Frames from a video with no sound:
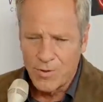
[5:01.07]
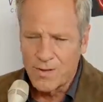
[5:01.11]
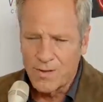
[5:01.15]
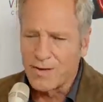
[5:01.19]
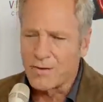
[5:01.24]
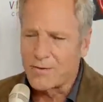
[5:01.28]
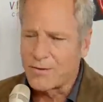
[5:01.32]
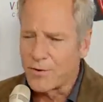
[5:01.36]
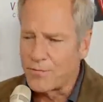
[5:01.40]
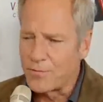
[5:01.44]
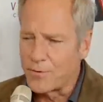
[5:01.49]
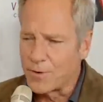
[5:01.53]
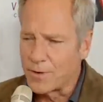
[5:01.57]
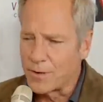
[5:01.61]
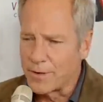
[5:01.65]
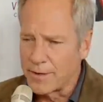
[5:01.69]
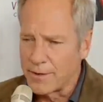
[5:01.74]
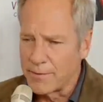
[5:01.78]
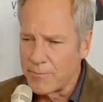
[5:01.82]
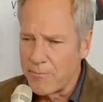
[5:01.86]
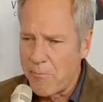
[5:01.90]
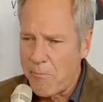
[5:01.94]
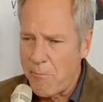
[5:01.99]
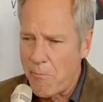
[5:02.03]
when you think
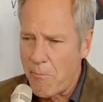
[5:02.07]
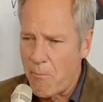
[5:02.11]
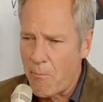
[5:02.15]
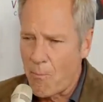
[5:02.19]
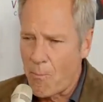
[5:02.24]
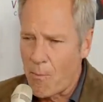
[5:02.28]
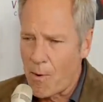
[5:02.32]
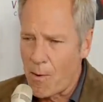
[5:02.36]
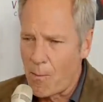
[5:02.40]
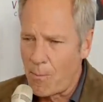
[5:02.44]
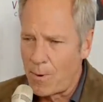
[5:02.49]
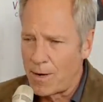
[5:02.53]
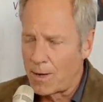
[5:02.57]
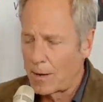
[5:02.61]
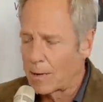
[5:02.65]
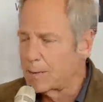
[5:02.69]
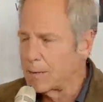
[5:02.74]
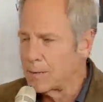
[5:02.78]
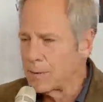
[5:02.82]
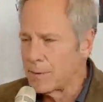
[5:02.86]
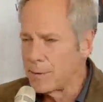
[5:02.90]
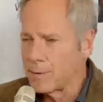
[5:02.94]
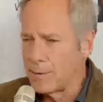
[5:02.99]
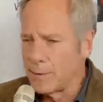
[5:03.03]
differently
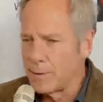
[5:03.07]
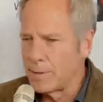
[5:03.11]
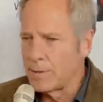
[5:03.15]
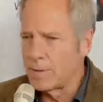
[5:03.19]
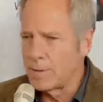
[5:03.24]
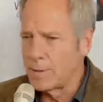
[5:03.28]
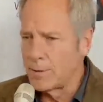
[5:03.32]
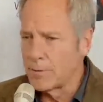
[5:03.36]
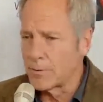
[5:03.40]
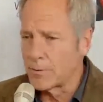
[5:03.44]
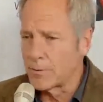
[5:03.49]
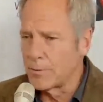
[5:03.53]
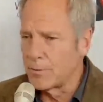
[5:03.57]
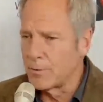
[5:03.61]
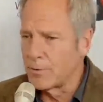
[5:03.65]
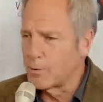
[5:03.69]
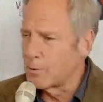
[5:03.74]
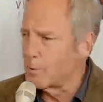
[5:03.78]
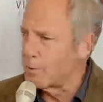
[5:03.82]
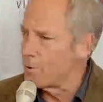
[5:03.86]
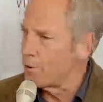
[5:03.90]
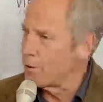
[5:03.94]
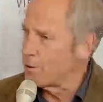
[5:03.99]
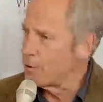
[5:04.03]
about either
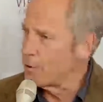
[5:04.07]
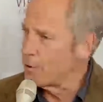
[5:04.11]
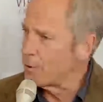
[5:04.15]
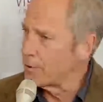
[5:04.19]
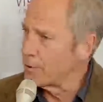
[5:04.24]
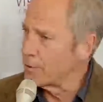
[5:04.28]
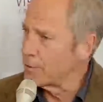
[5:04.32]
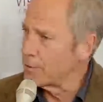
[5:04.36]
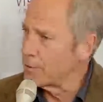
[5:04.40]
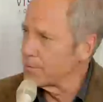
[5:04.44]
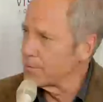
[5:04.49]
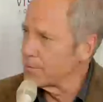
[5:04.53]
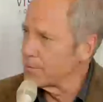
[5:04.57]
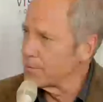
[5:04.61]
who you are or